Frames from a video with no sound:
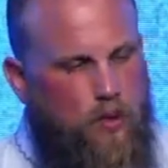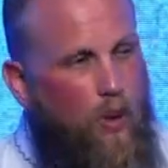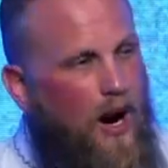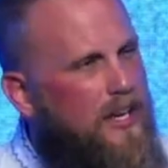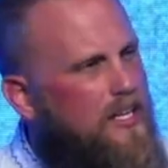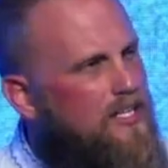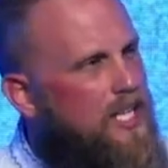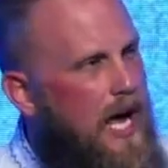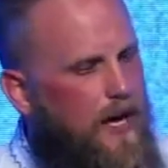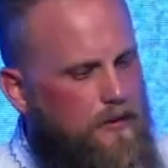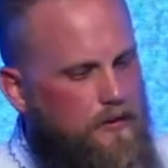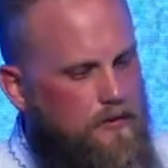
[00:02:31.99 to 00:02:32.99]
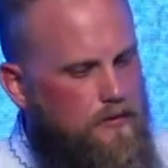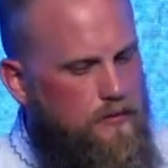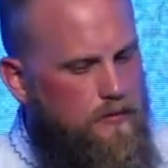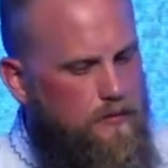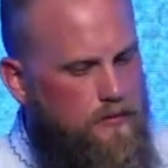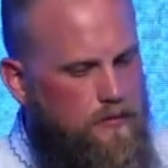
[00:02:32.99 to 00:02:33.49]
But why is that?
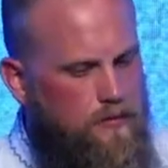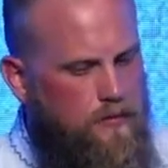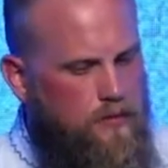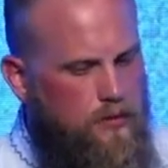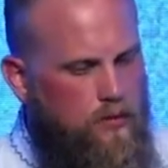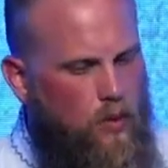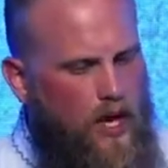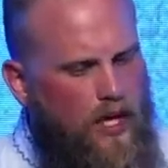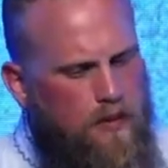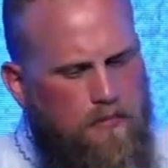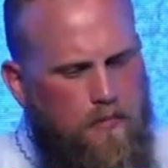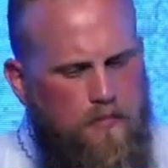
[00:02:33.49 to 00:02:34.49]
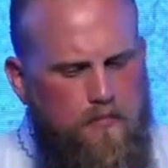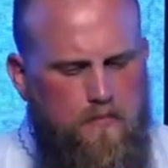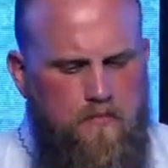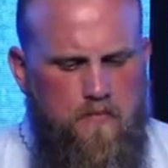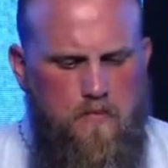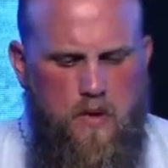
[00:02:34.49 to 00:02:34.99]
Why can,
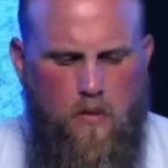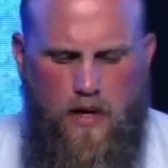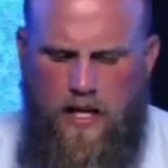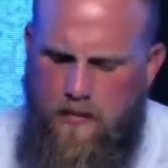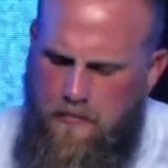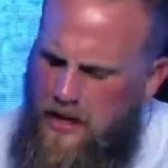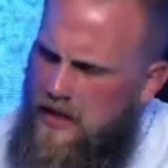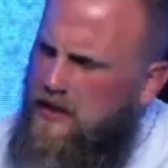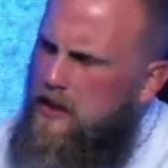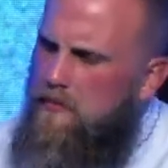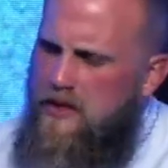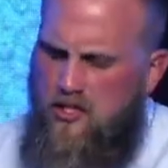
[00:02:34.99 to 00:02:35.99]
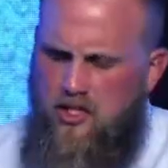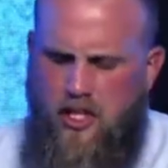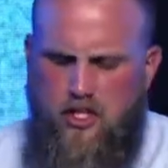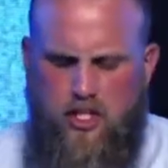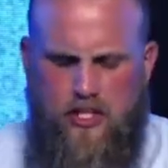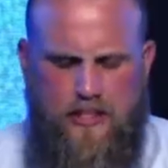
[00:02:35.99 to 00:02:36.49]
why can a man commit
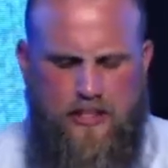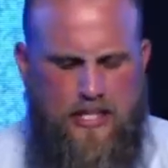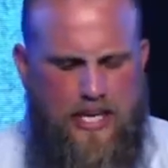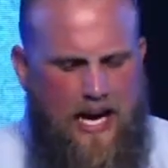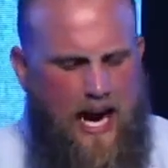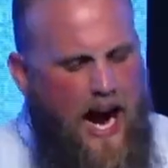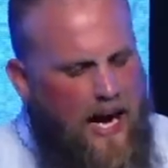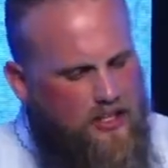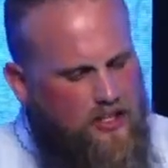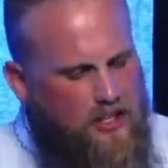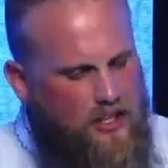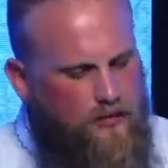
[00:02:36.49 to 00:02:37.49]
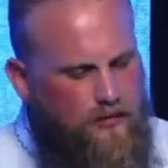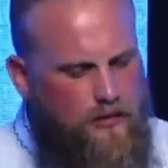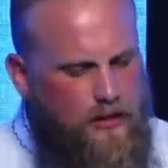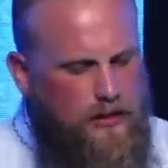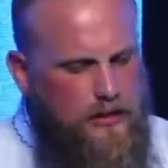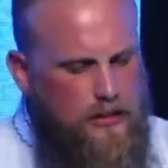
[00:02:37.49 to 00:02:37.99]
such an act of,
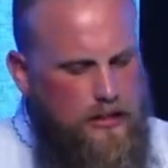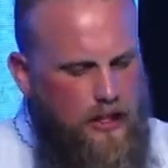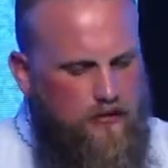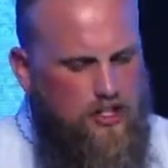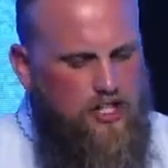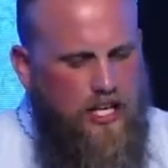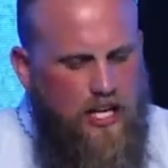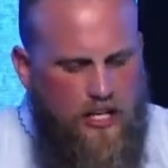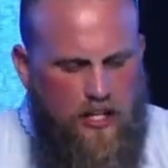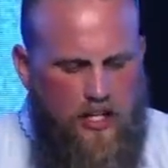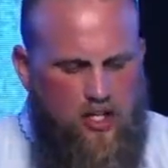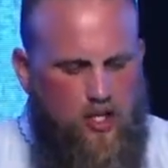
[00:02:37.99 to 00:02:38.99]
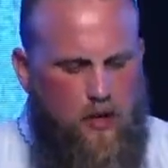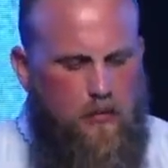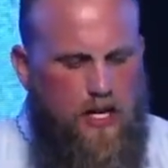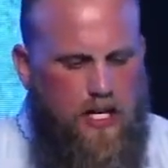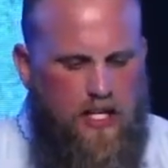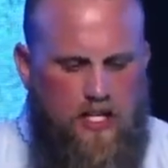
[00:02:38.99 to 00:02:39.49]
of sin and
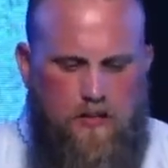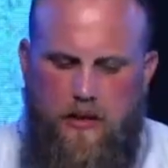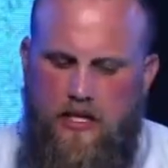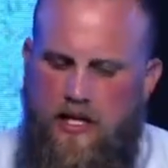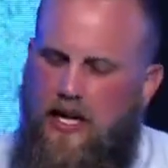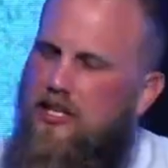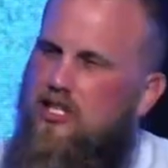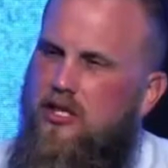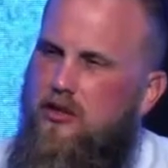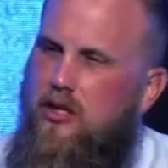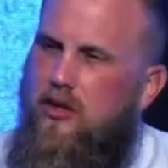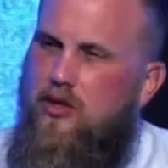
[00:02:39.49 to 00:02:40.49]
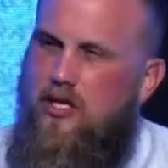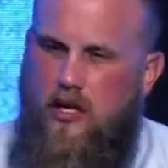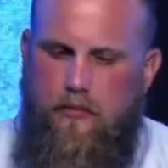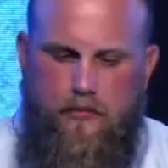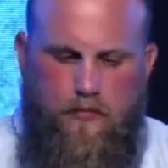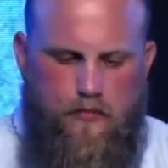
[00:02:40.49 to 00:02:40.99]
disobedience, but yet God still use
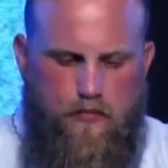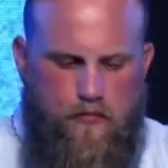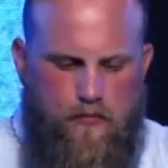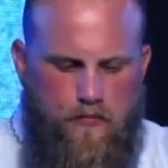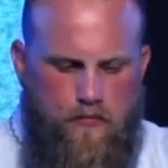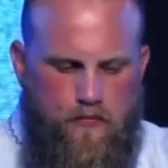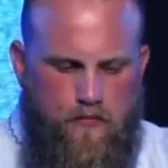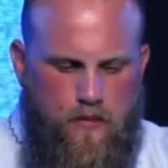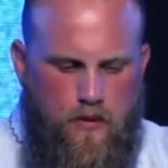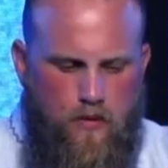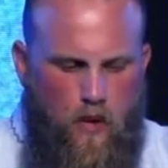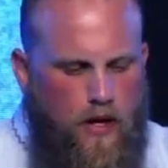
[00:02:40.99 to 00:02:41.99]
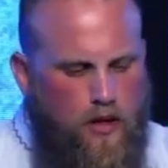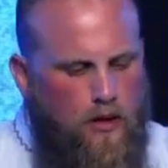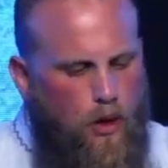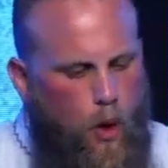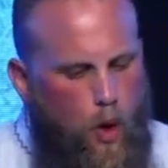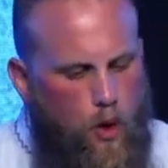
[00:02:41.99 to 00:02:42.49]
him? Why
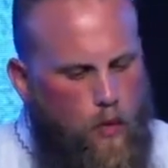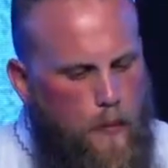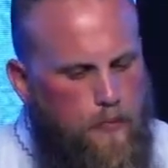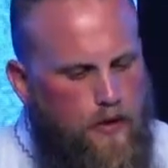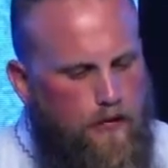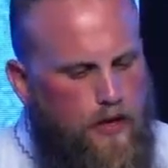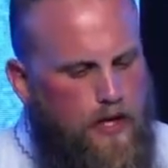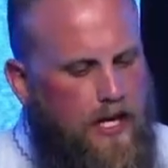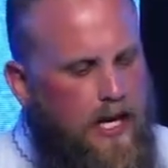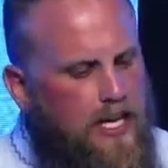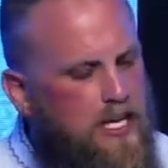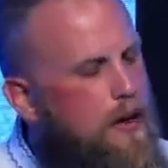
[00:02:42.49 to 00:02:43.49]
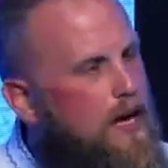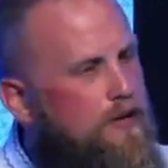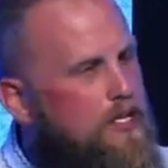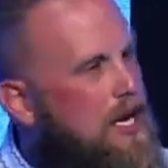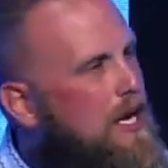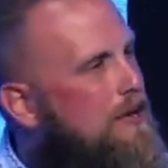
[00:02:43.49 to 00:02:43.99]
didn't the Lord rip the very kingdom out
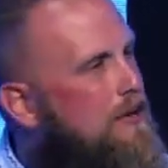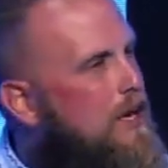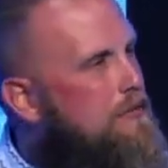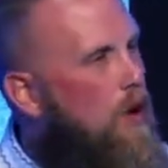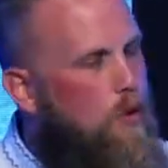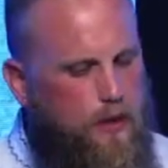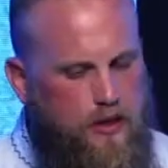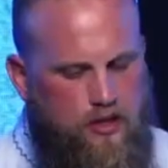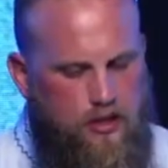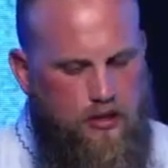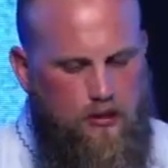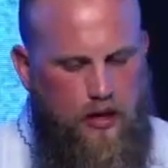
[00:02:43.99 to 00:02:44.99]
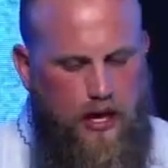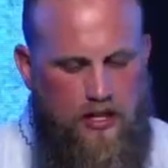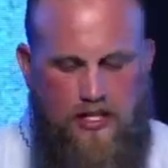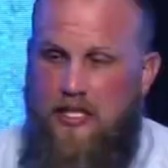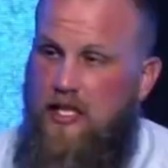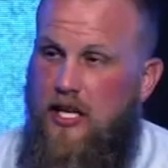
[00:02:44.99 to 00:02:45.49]
of his hand that moment,
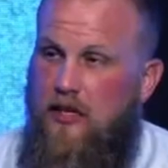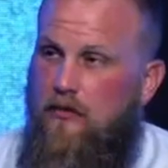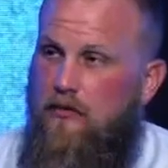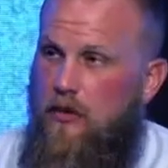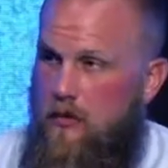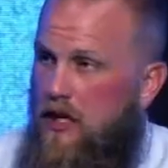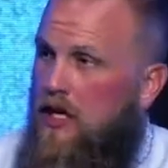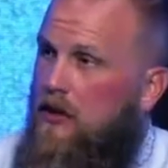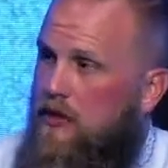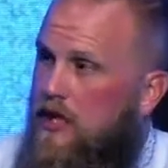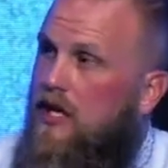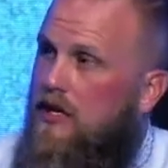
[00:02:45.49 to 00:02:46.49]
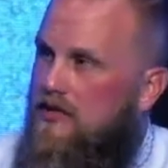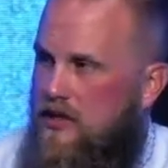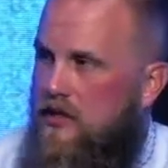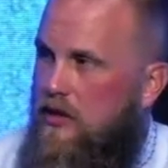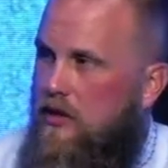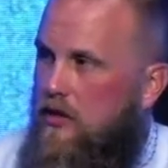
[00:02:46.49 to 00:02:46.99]
as he did with many other kings
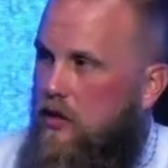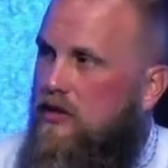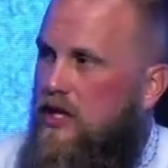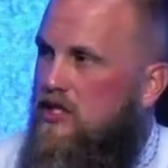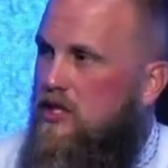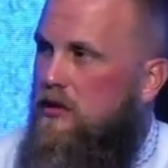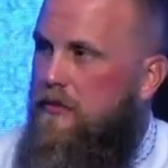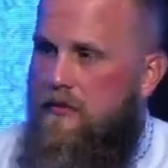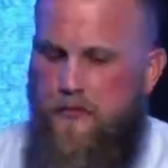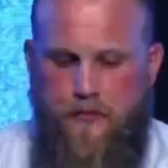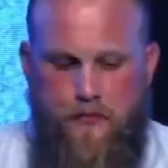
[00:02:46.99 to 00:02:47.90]
in the Old Testament?